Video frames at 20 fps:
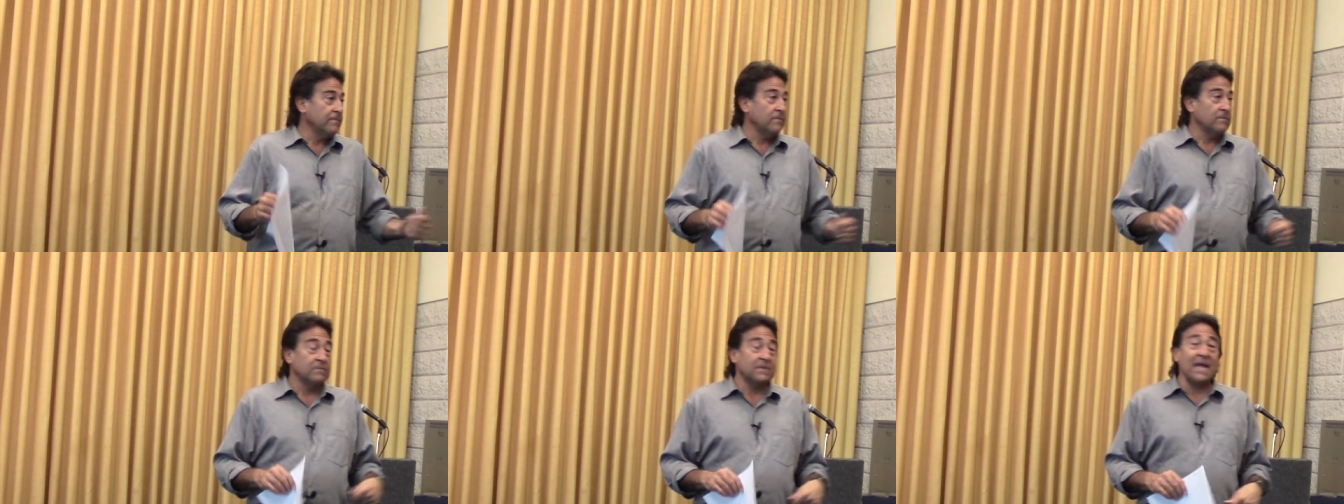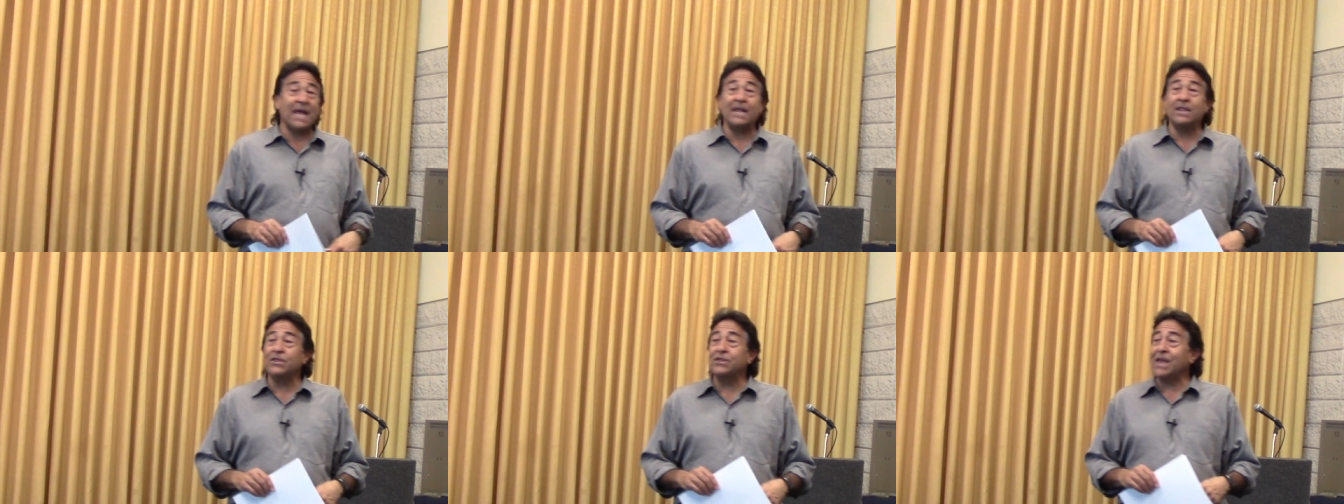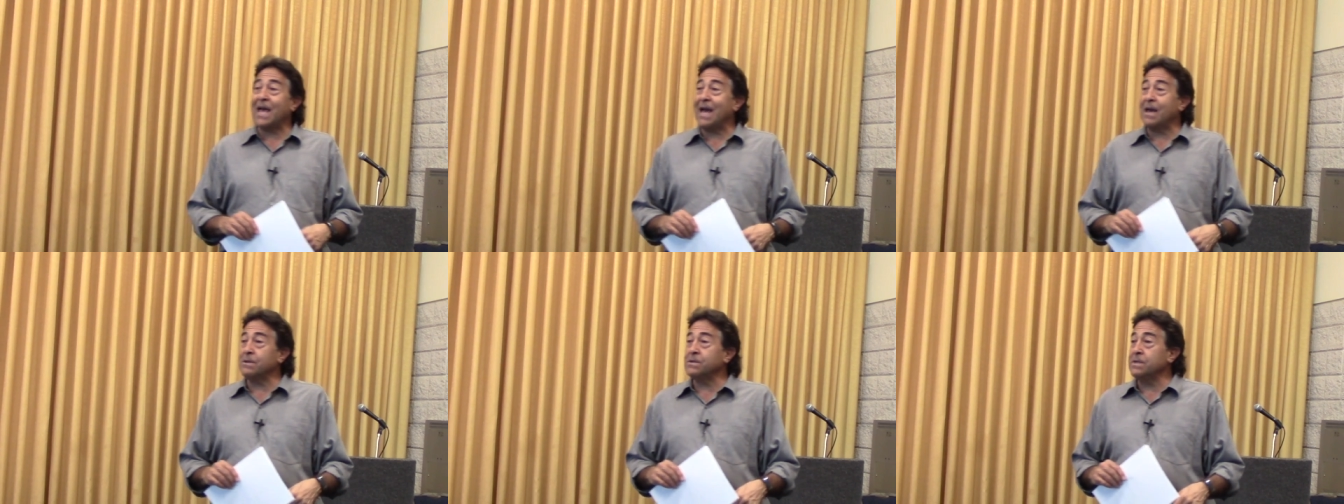
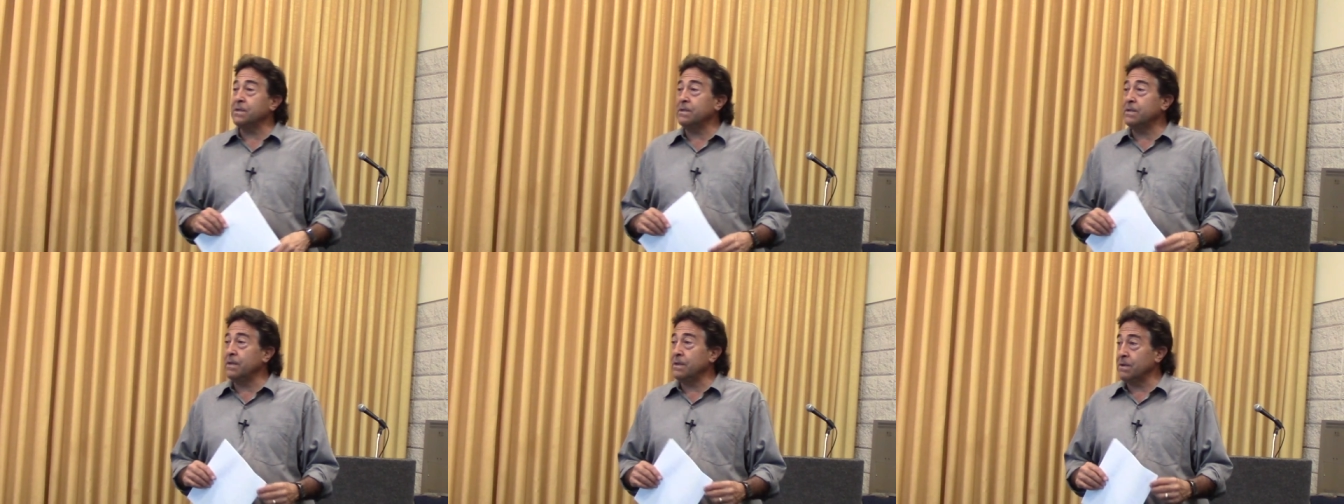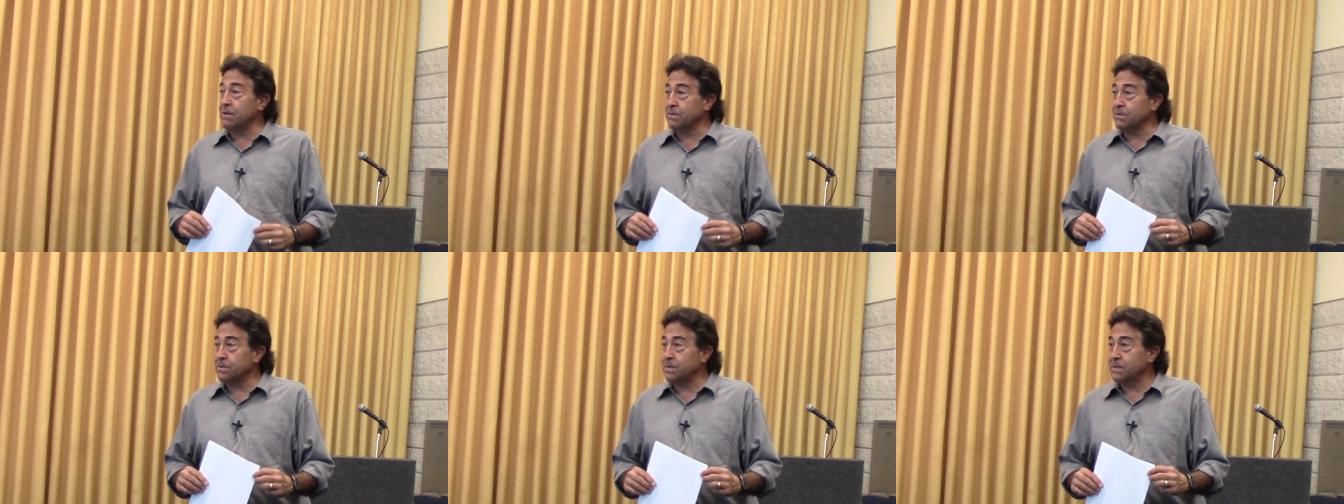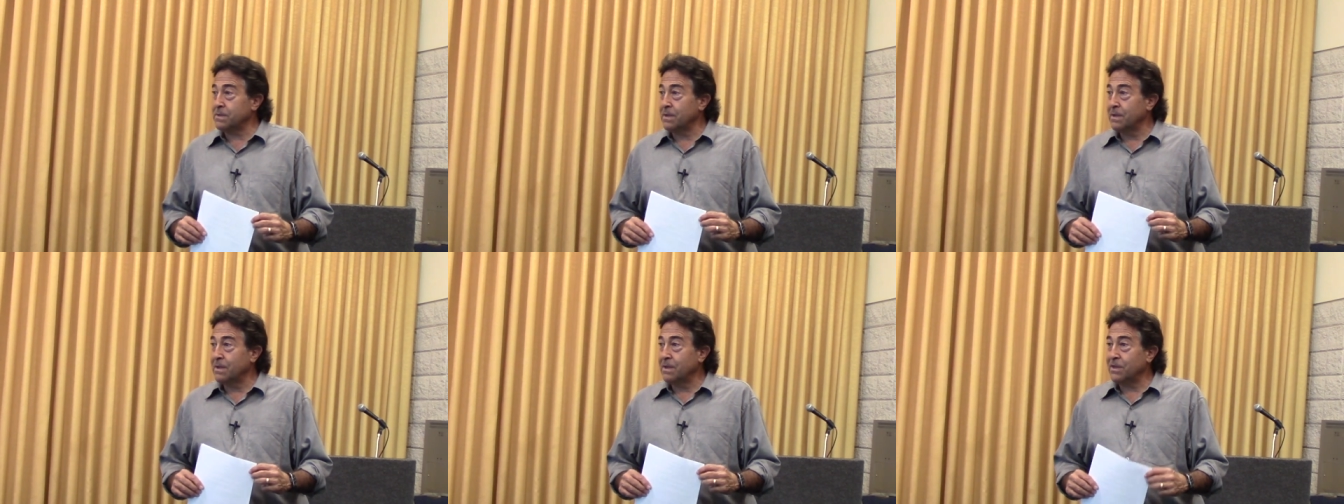10,000
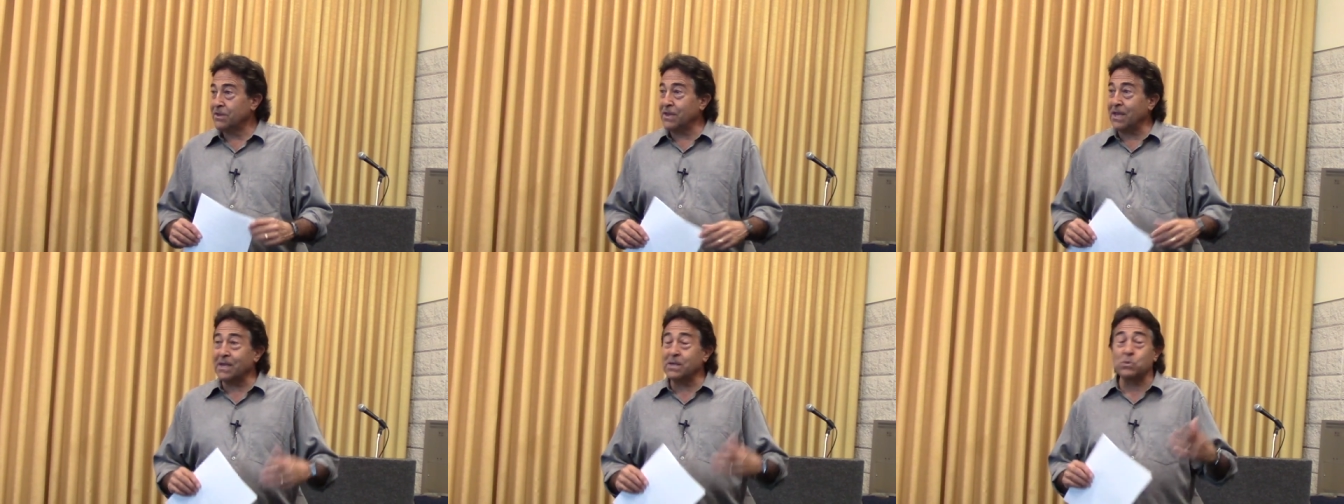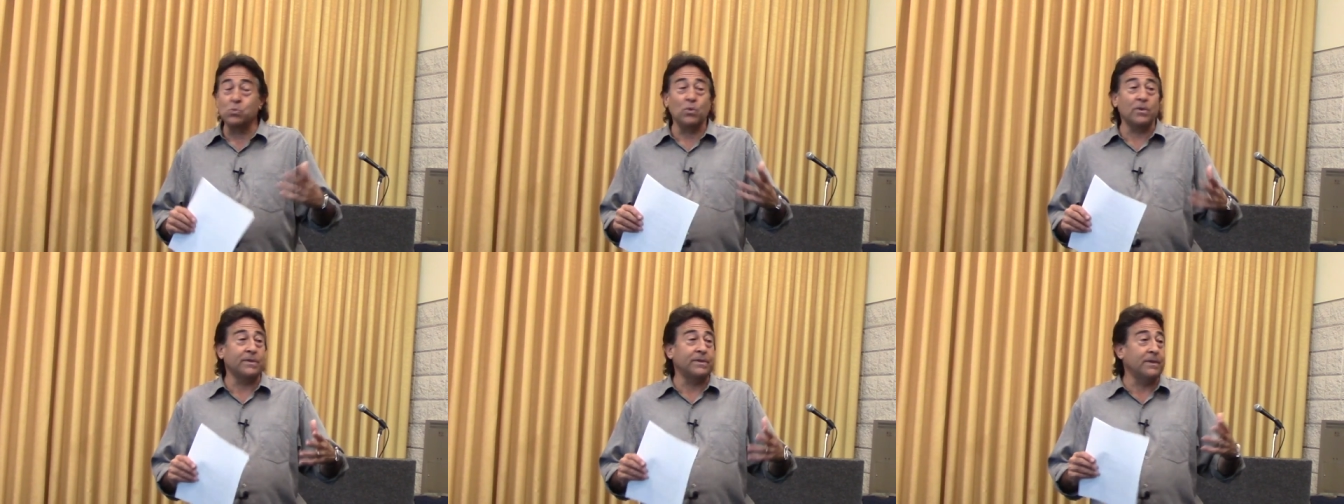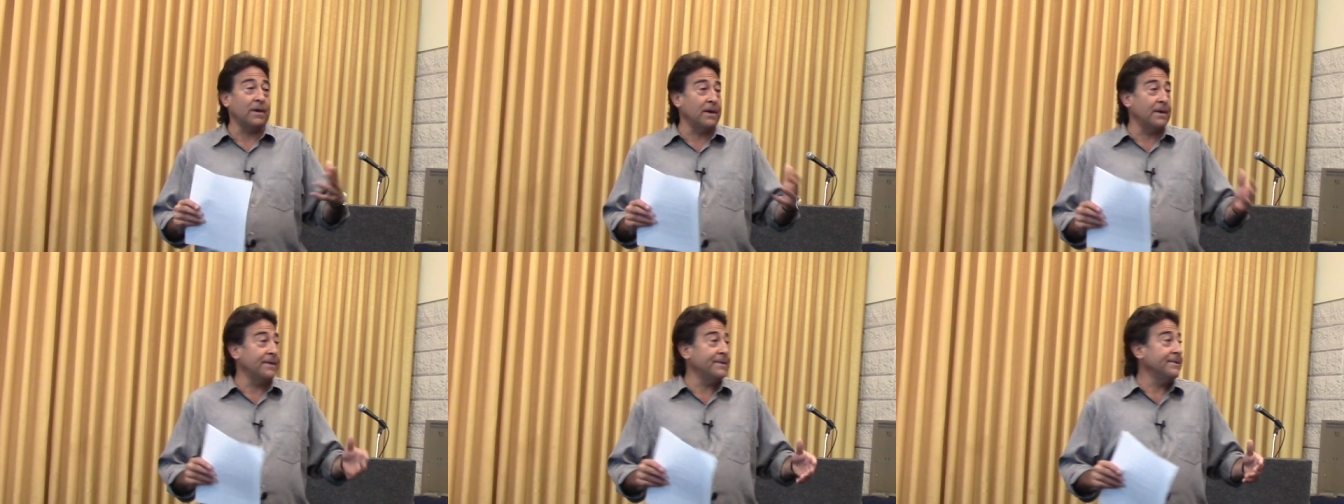years, things were
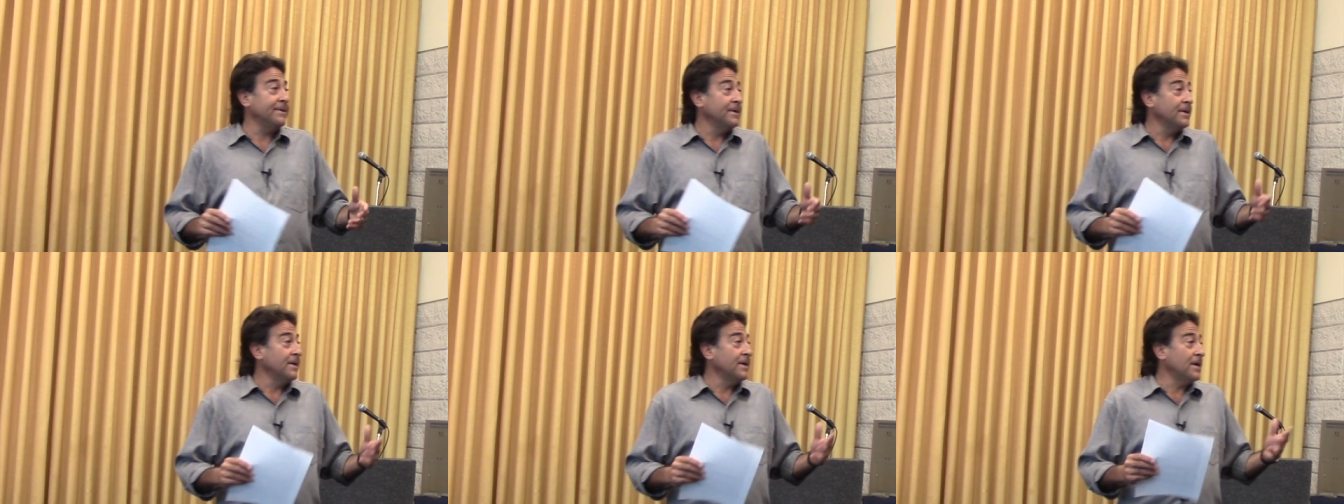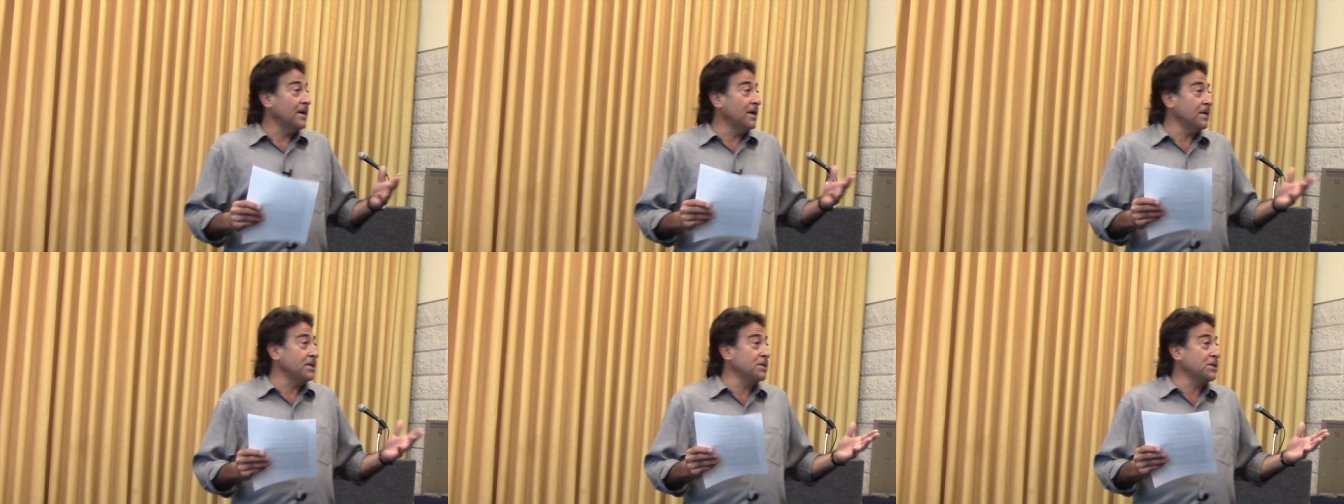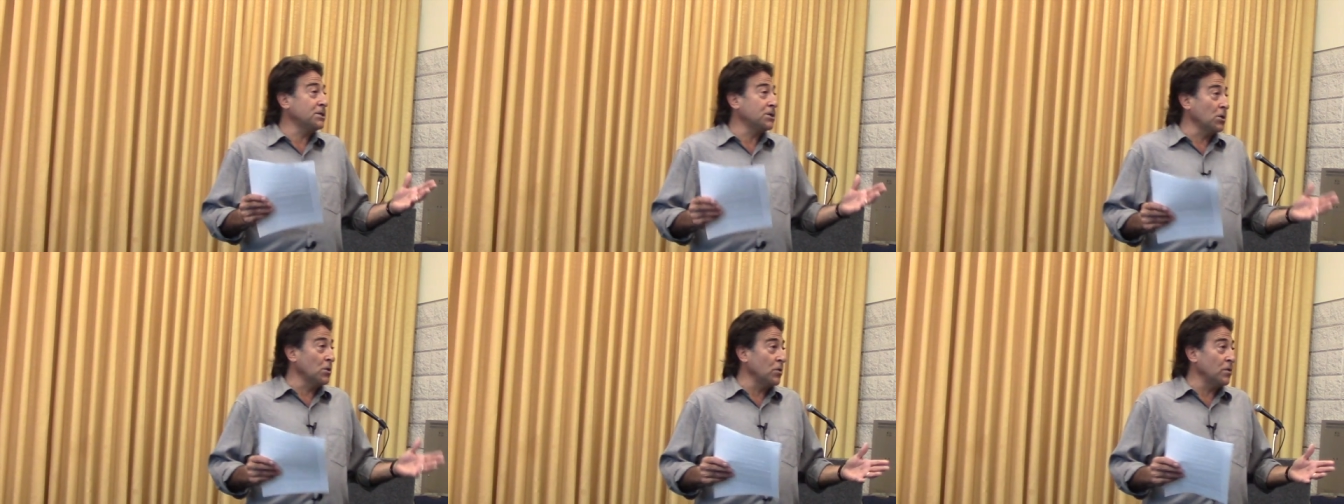done a
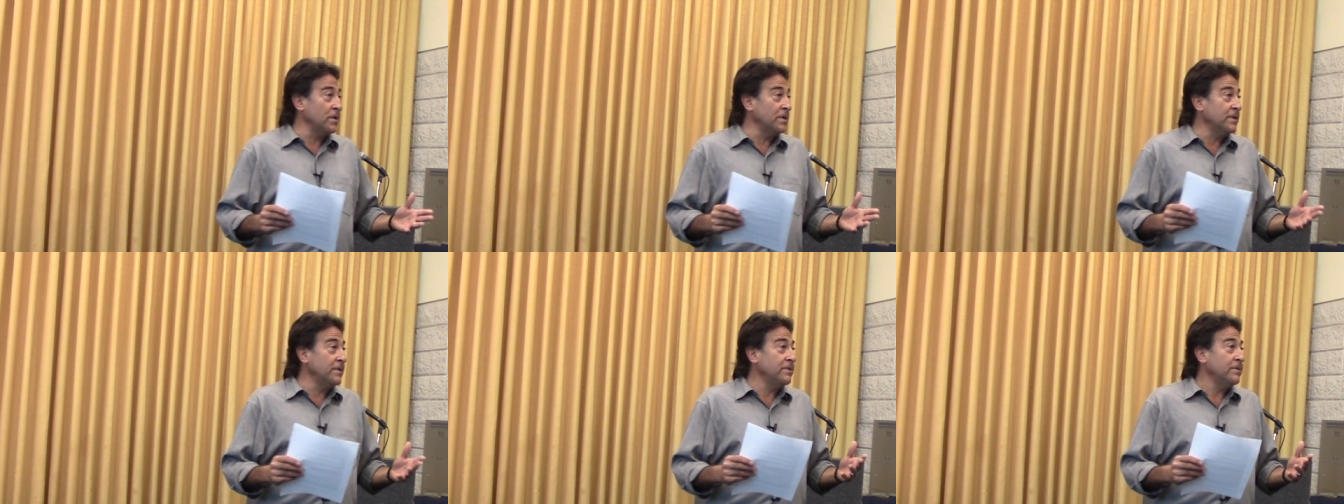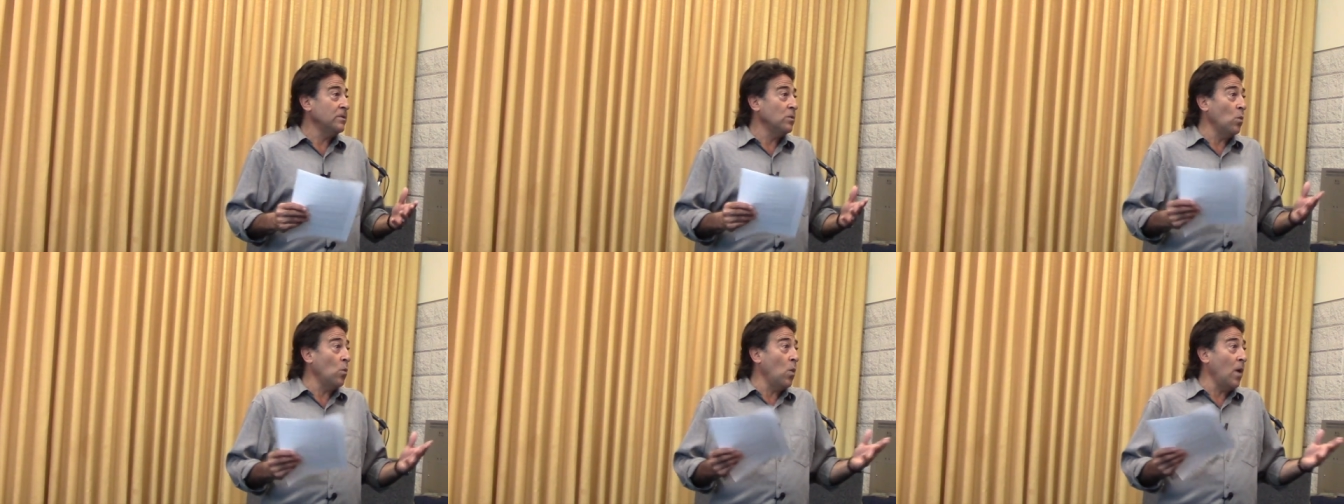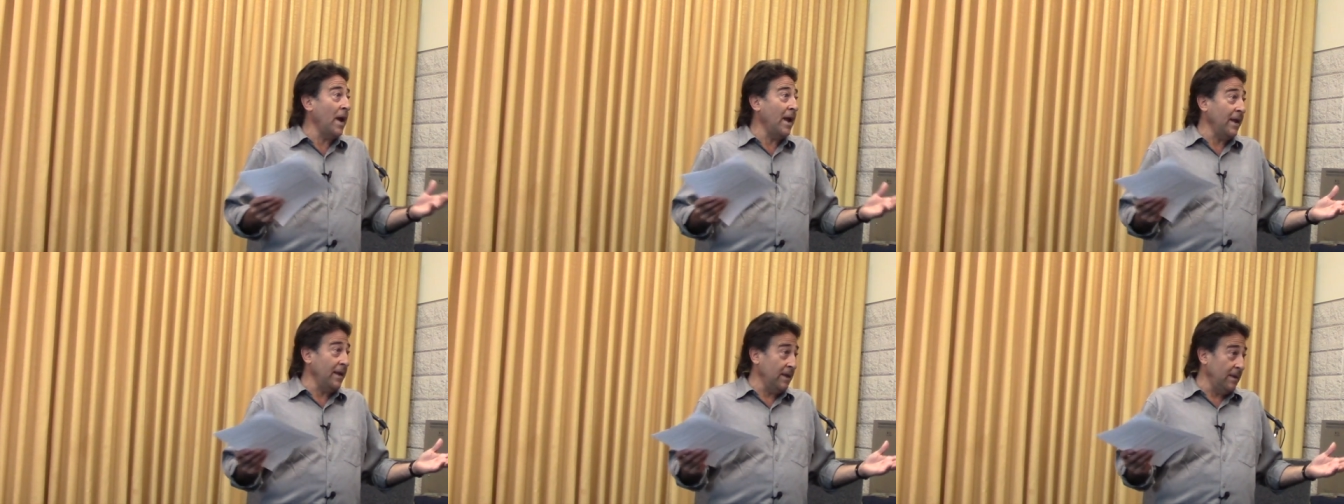certain
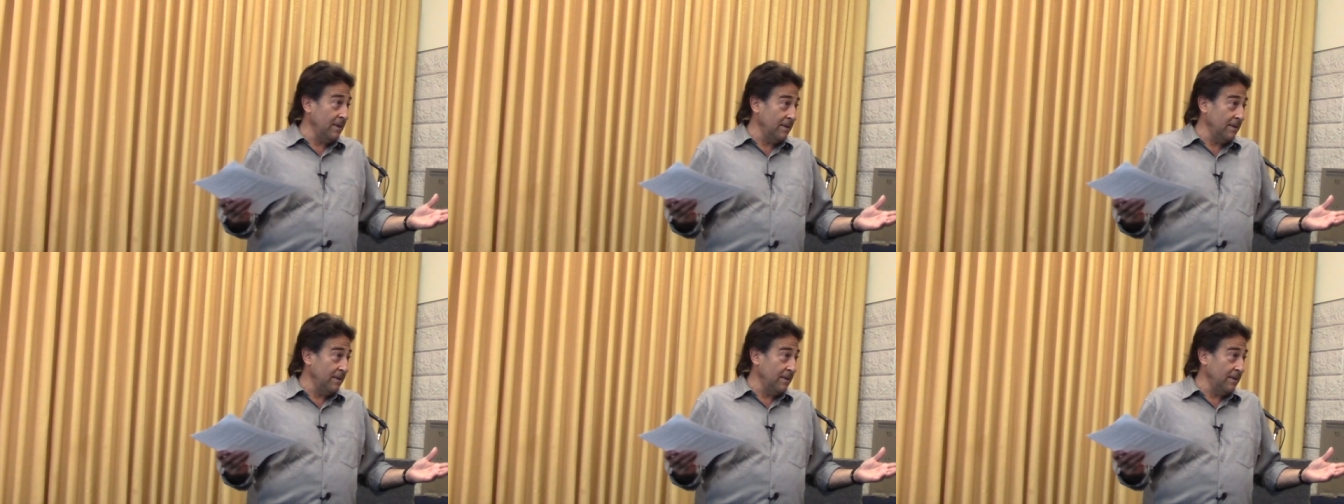way.